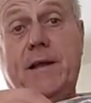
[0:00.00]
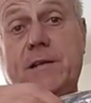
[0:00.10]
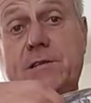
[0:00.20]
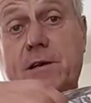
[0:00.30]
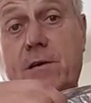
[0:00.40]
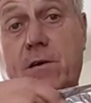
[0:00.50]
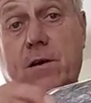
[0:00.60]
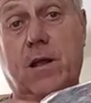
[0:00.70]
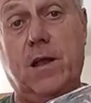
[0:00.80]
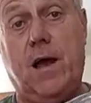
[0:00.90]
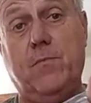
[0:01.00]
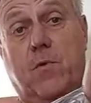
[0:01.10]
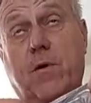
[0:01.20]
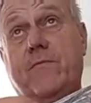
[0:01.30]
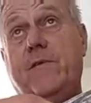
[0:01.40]
easier, or a lot
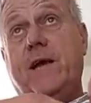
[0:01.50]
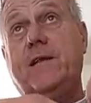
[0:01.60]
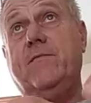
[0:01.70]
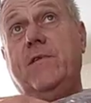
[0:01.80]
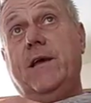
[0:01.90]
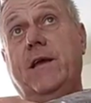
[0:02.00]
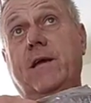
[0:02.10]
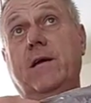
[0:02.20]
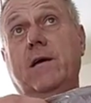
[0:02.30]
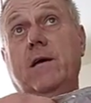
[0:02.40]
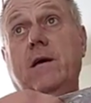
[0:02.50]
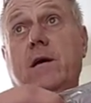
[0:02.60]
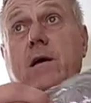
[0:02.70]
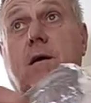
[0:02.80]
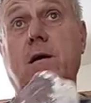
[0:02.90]
more effectively.
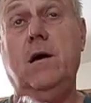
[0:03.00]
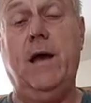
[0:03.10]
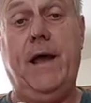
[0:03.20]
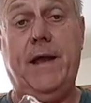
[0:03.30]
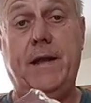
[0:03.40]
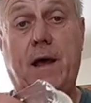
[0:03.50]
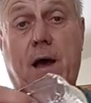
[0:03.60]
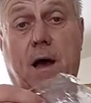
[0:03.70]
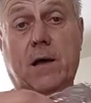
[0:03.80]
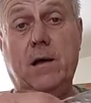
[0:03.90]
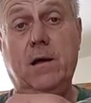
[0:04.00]
And I